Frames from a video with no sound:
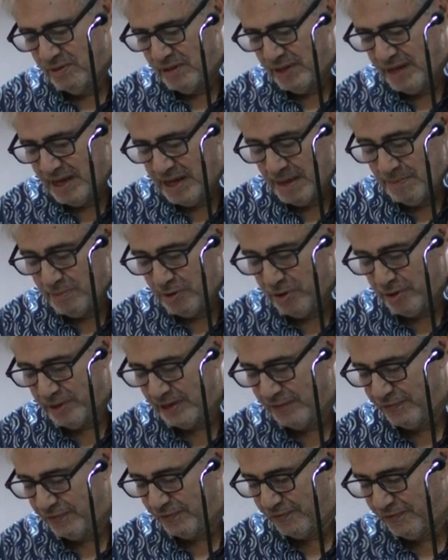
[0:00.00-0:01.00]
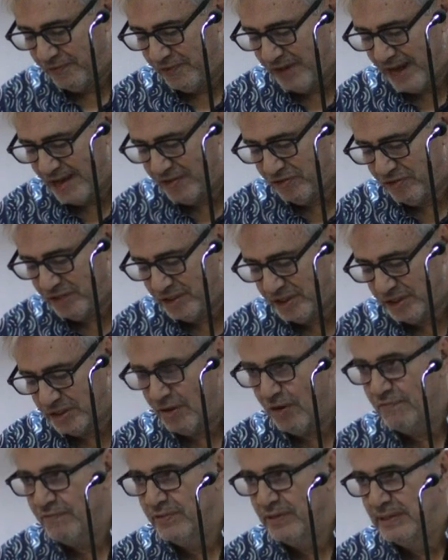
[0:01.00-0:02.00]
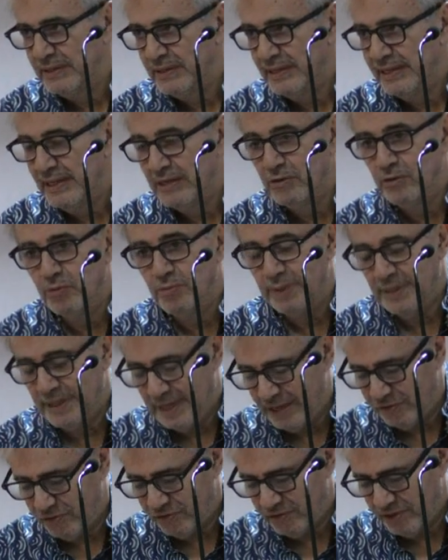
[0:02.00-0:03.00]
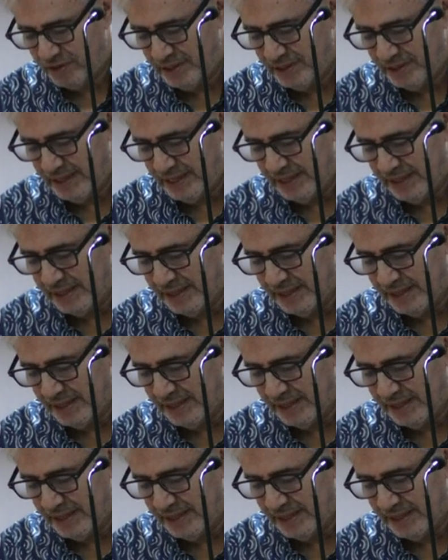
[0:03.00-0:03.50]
um, looking for flashes of illumination in